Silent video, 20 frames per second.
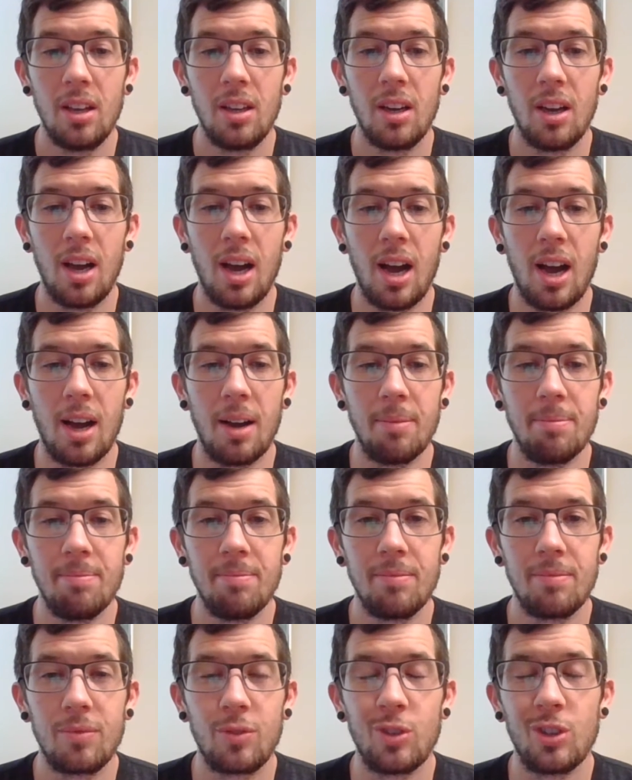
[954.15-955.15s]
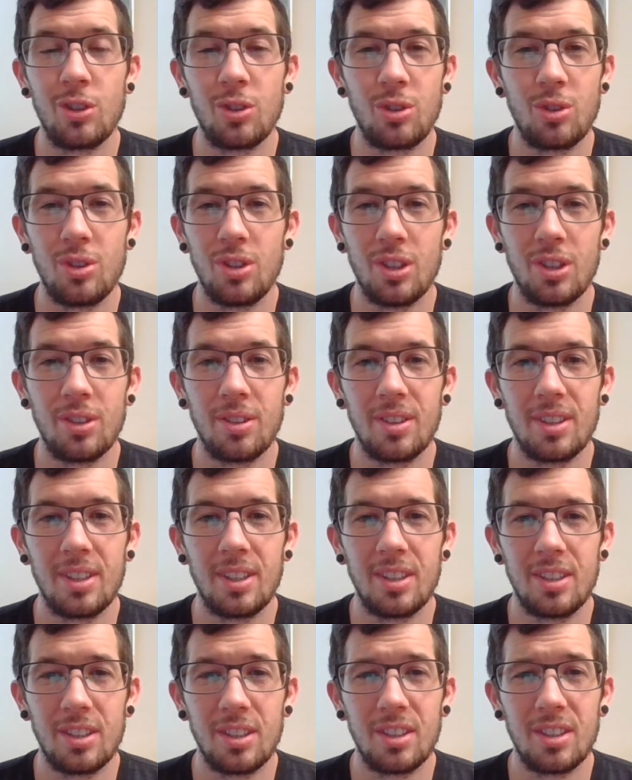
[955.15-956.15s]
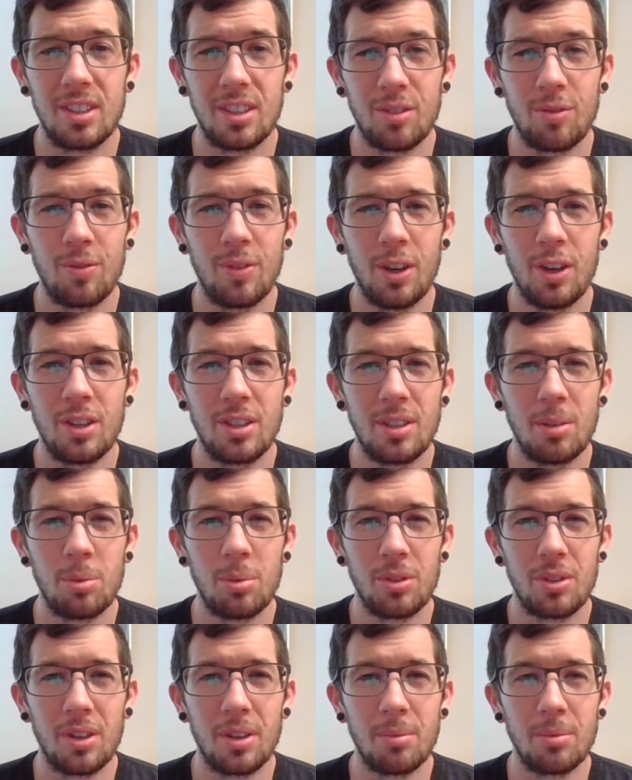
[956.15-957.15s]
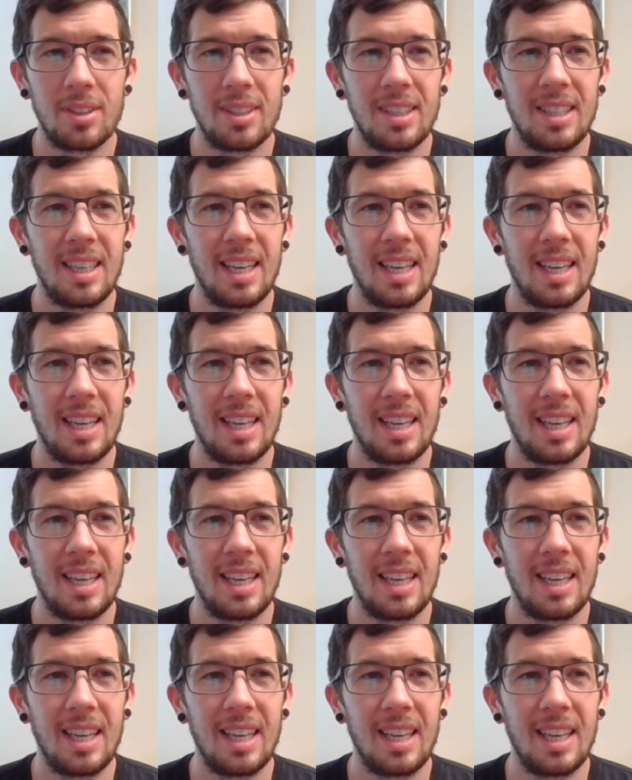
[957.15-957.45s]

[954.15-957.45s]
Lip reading: For those who don't, this is just very simple terms,